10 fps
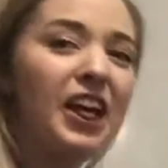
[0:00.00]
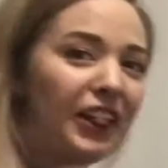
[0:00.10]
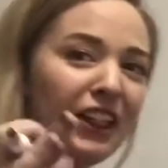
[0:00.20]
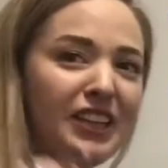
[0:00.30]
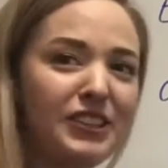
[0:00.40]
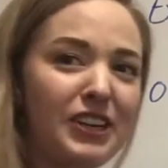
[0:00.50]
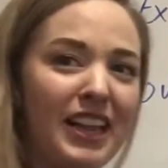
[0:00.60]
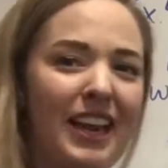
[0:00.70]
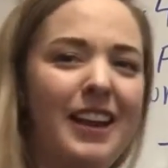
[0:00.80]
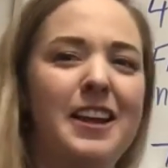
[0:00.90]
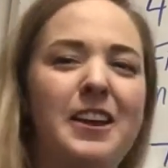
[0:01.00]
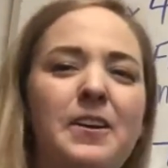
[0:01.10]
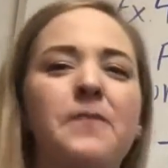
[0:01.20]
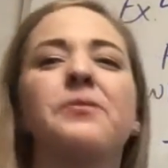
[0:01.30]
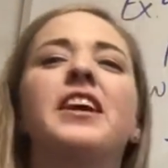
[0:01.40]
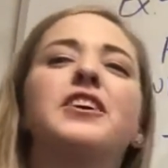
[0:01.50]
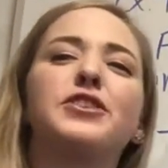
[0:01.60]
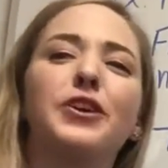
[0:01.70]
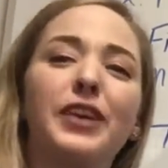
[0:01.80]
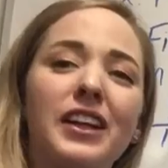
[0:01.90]
well, let's try that again.
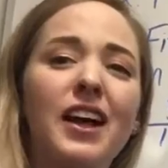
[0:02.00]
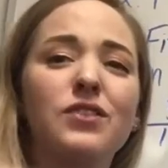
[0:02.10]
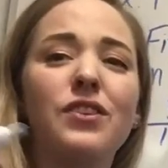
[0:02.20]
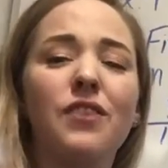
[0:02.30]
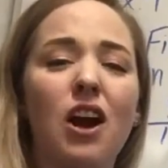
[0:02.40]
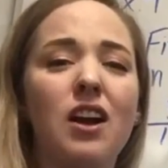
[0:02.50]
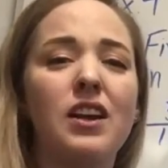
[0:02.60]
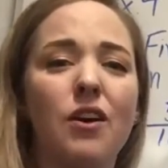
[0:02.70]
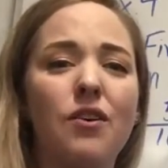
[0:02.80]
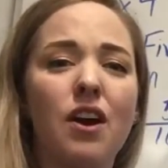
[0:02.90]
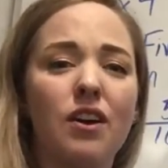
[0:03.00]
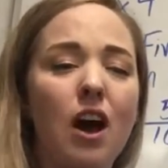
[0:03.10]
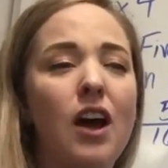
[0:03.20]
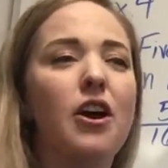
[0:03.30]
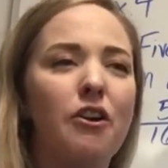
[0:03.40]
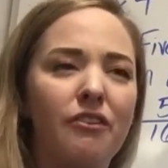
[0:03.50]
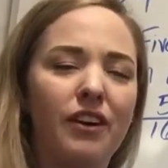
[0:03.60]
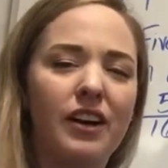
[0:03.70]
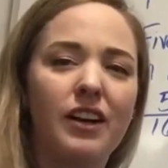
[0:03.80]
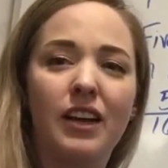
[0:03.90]
So in class, we've already gone
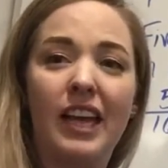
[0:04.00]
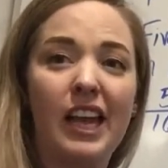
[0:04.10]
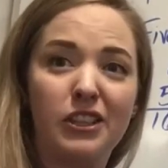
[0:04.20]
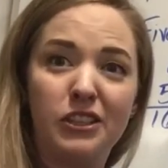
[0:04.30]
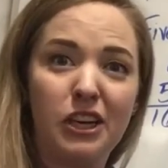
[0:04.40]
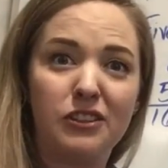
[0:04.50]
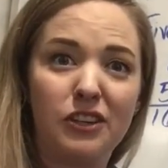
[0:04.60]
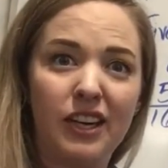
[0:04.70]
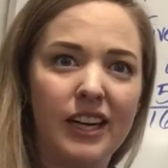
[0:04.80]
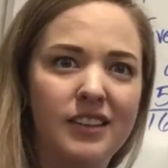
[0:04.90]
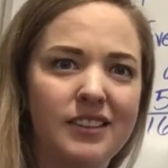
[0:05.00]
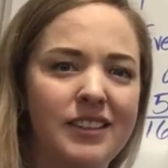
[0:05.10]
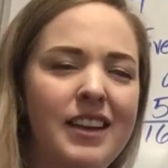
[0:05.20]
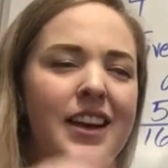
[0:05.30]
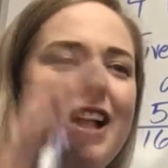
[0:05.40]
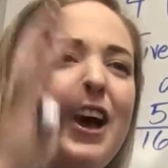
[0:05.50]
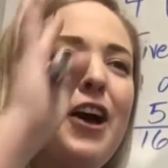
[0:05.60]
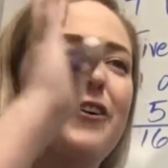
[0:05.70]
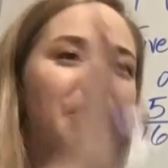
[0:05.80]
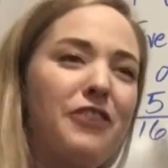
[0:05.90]
over, I can't talk, sorry guys.
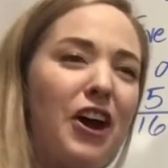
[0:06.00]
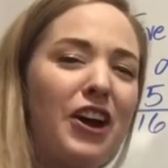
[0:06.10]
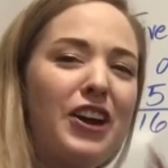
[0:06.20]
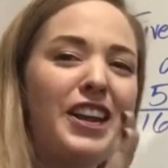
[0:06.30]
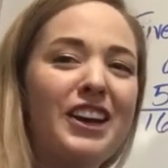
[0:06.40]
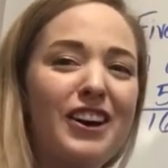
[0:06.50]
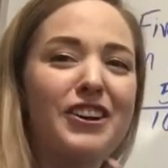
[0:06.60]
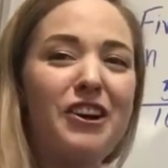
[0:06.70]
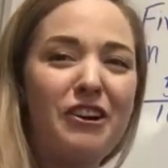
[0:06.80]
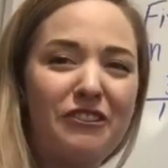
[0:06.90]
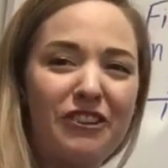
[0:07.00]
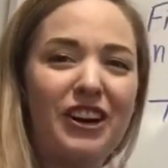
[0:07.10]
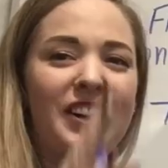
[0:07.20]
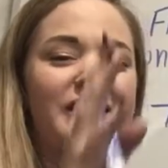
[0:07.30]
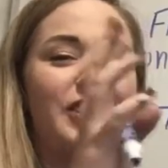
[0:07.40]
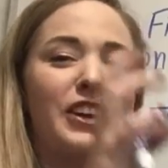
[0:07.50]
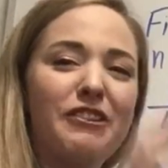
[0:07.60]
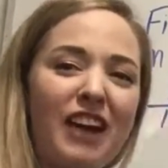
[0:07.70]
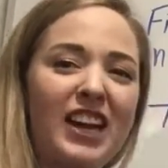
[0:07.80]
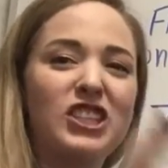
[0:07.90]
We have already gone over turning
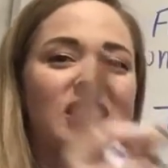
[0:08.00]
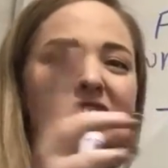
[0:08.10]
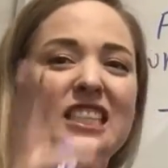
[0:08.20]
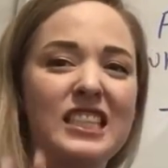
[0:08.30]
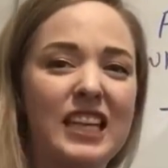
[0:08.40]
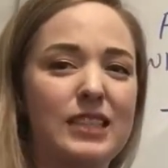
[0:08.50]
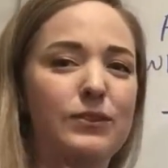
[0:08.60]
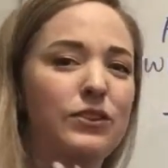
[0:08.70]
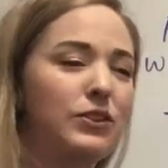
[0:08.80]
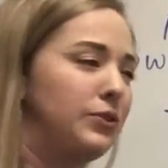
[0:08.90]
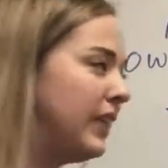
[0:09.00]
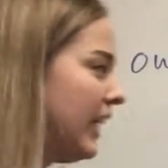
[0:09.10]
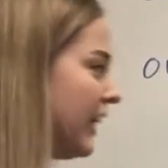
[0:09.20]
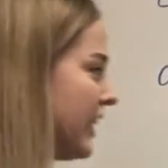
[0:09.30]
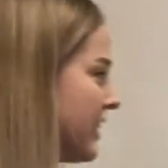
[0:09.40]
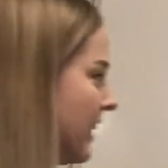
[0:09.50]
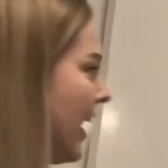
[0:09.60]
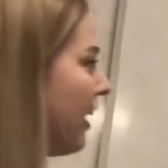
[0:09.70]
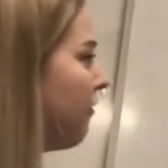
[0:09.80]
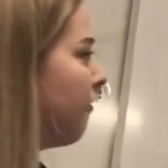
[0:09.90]
fractions into decimals. So reading this
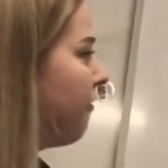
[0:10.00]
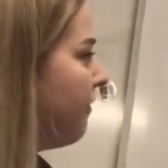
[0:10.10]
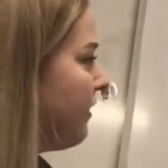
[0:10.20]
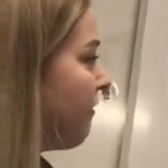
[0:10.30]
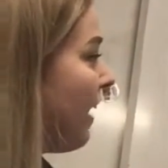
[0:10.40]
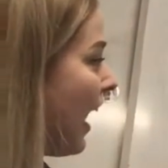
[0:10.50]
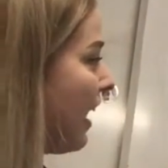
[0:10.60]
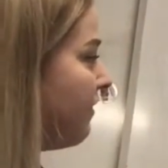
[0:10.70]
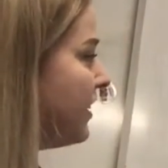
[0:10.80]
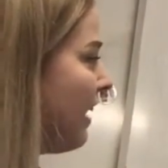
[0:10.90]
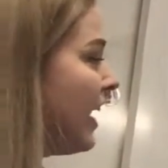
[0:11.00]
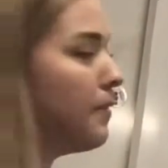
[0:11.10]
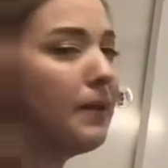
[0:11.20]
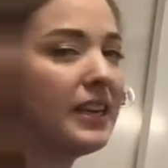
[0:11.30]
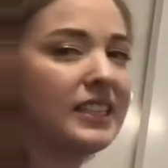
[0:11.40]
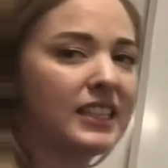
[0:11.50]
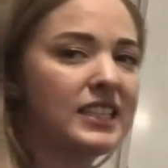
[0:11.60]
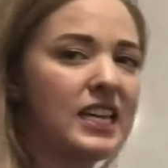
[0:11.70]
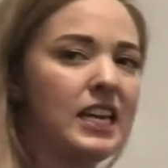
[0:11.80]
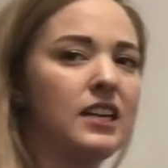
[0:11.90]
like 5 divided by
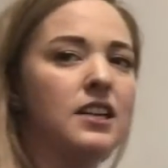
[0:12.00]
16.